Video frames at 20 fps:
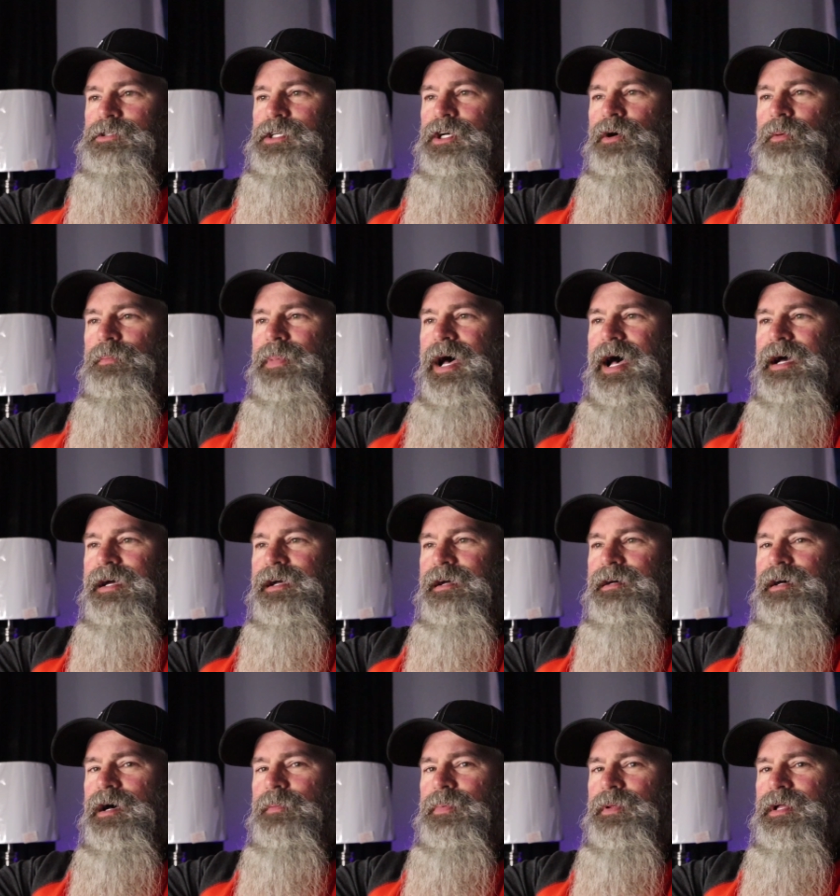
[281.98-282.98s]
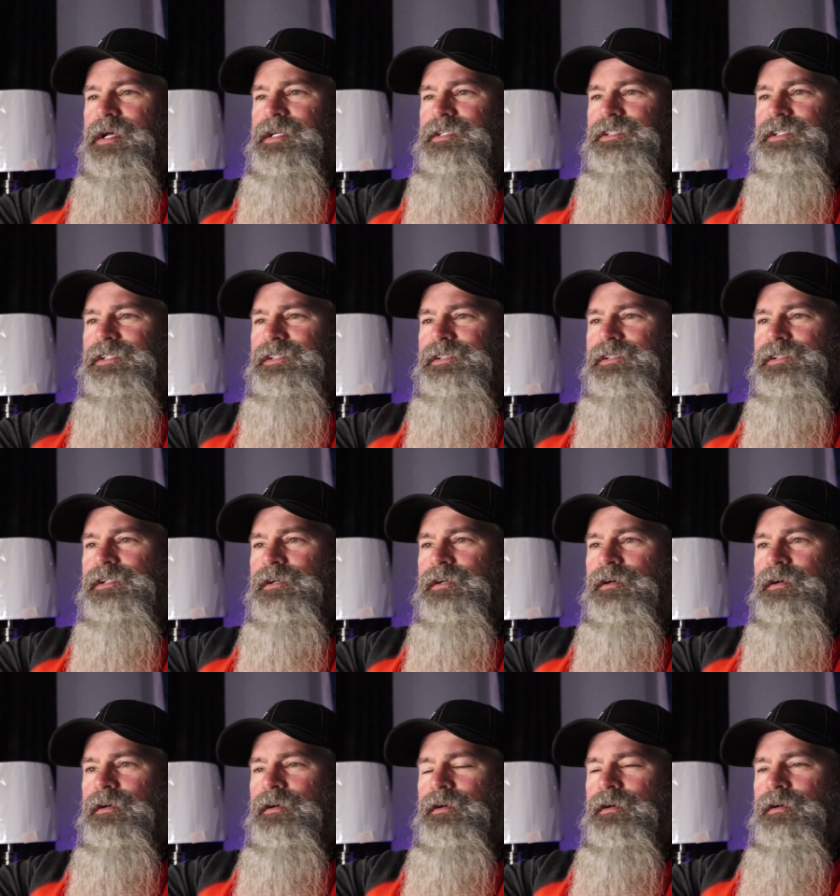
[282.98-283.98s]
tilt back a couple inches
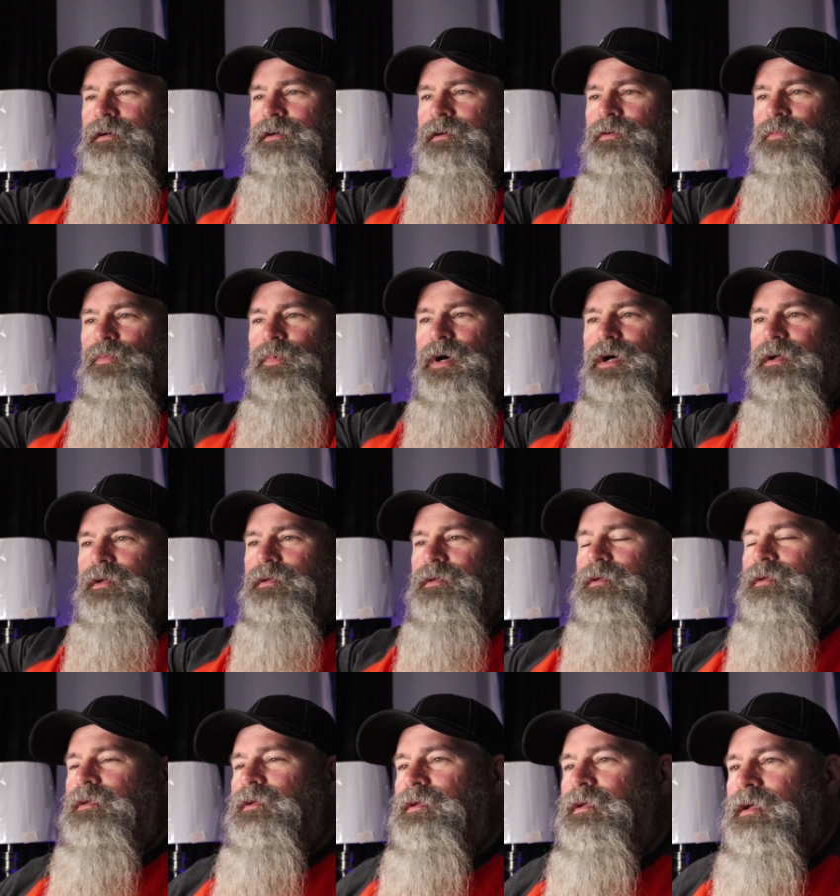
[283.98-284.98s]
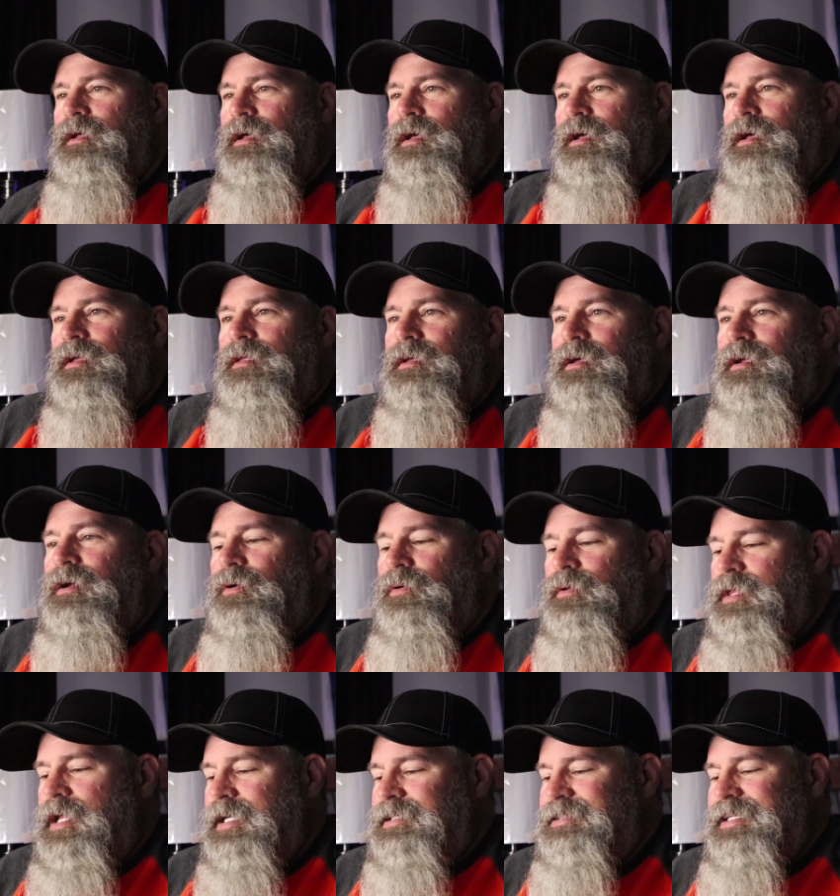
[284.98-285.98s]
well you
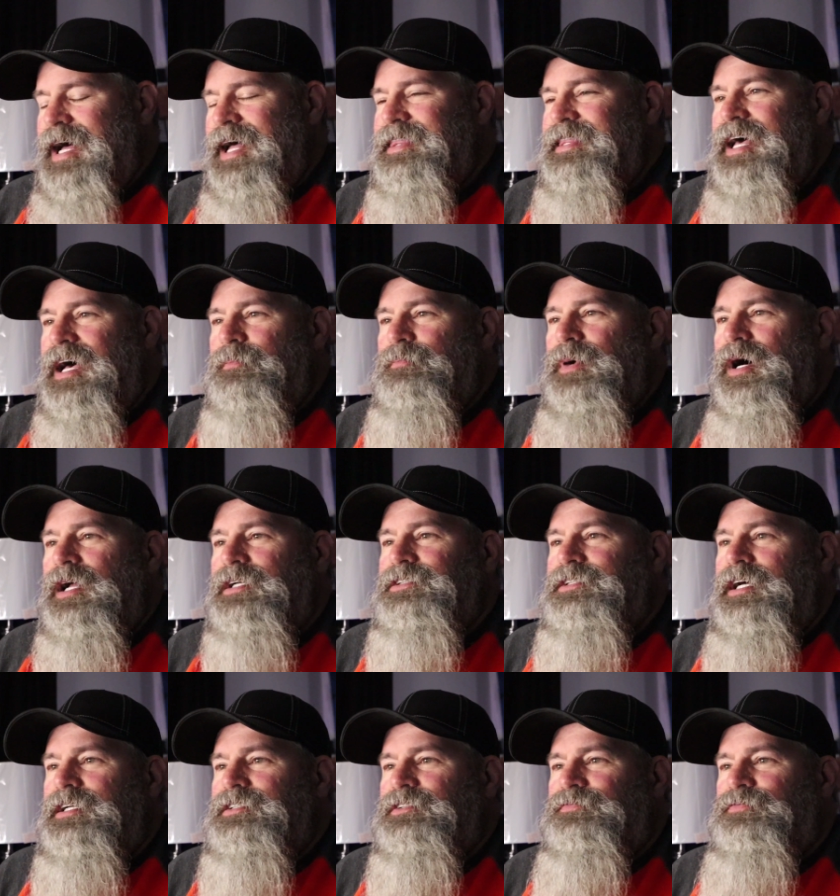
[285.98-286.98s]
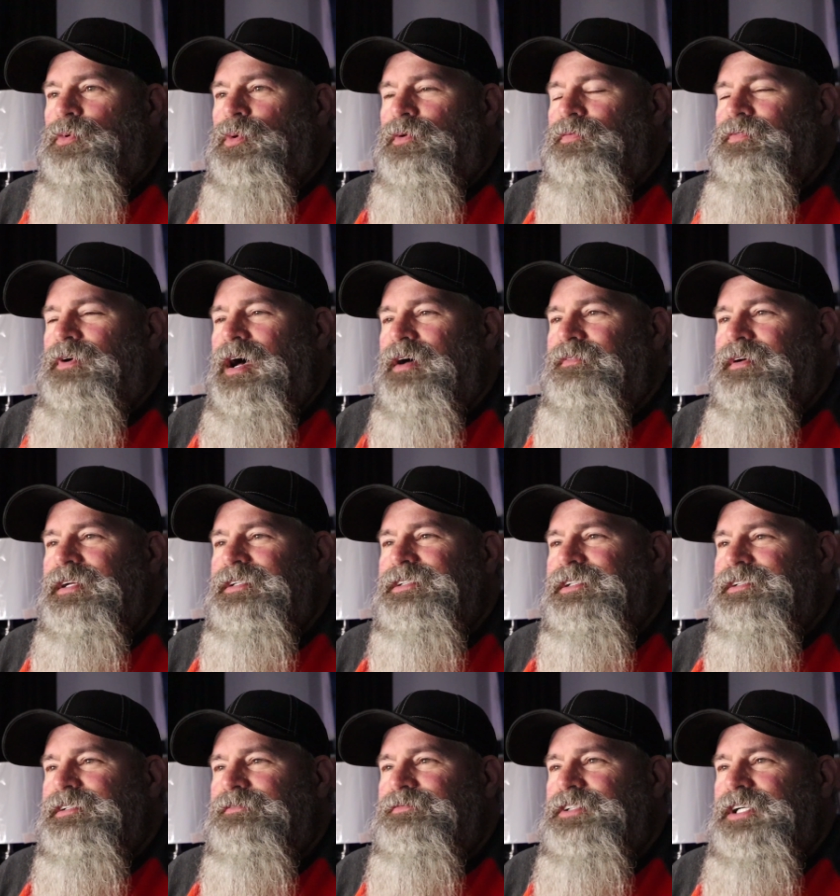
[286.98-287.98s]
know, that's not that much. That's four or five
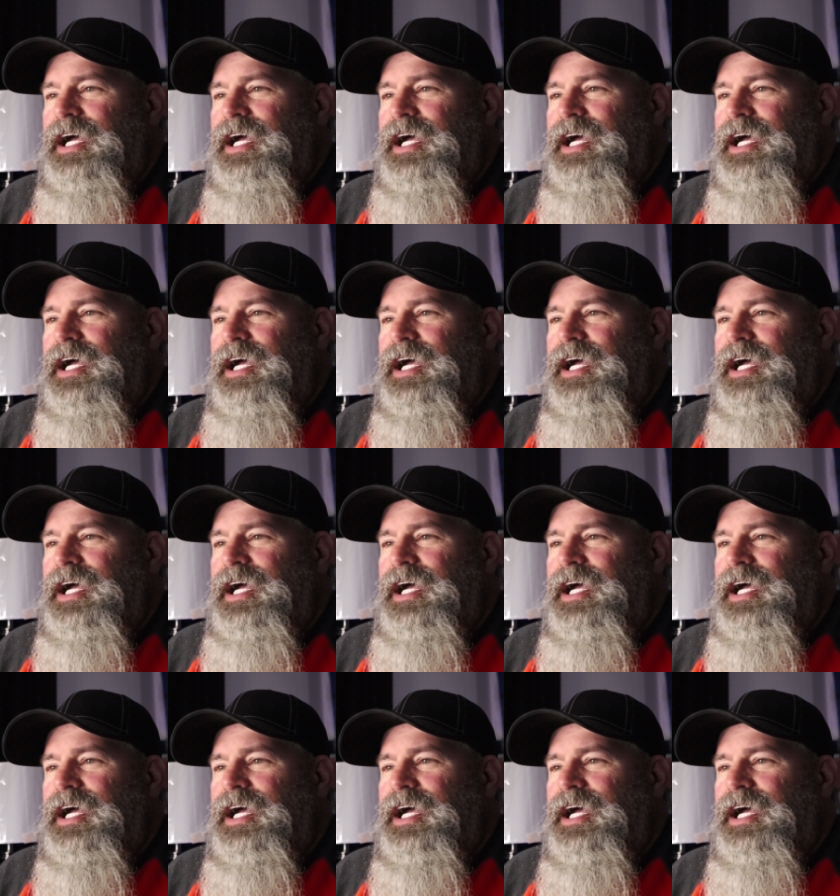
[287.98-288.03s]
inches of